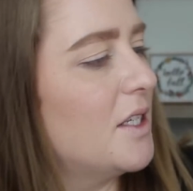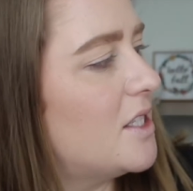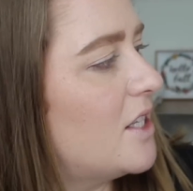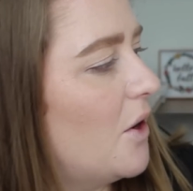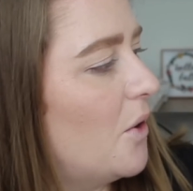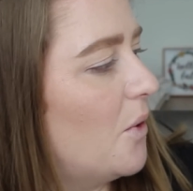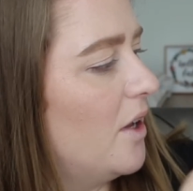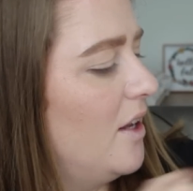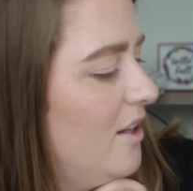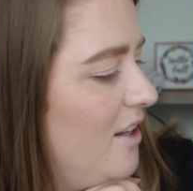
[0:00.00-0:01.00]

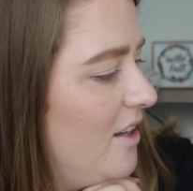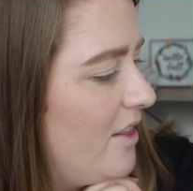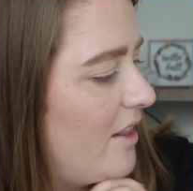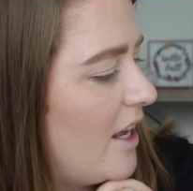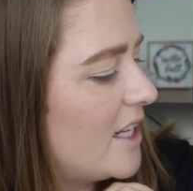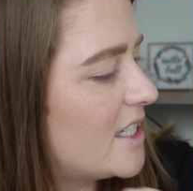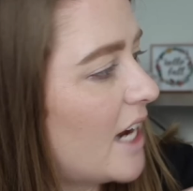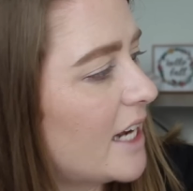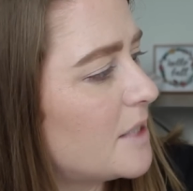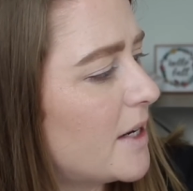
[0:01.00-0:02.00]
So it's
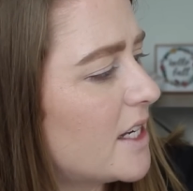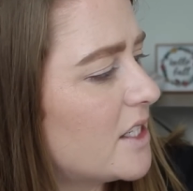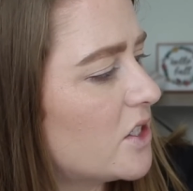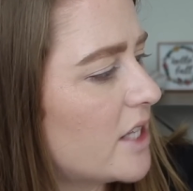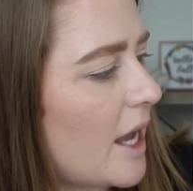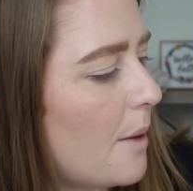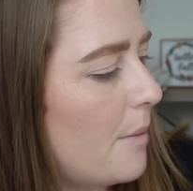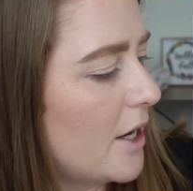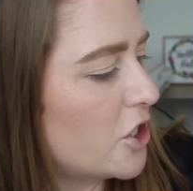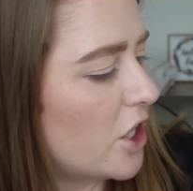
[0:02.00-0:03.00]
nice because there's like a
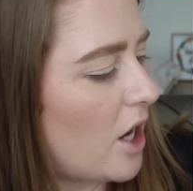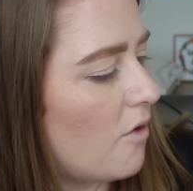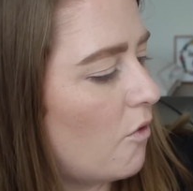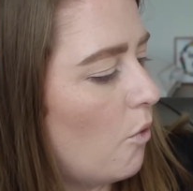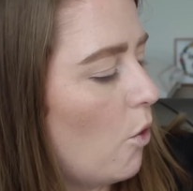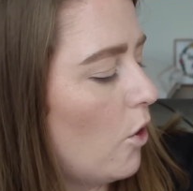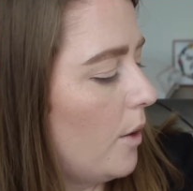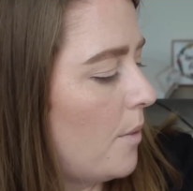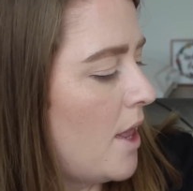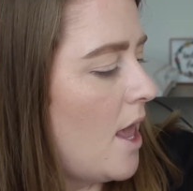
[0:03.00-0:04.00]
mixture of
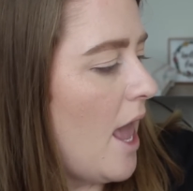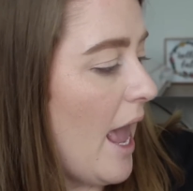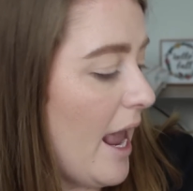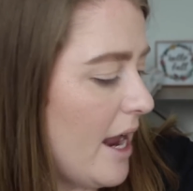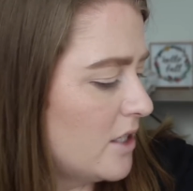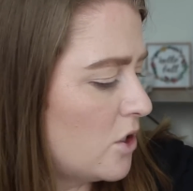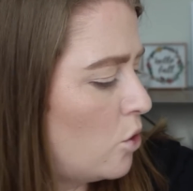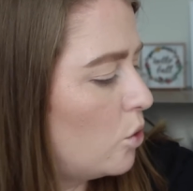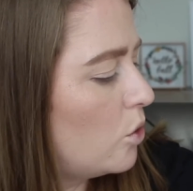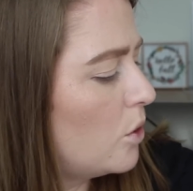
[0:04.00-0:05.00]
warm and
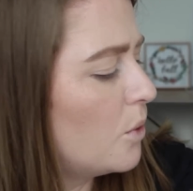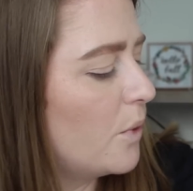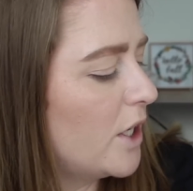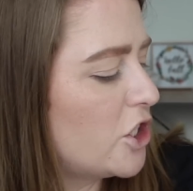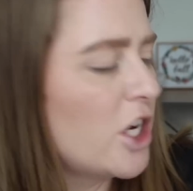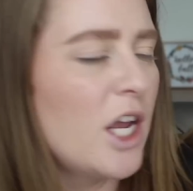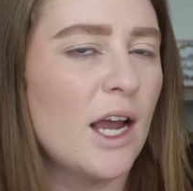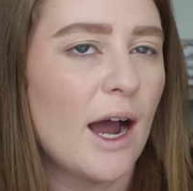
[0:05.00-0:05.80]
cool, which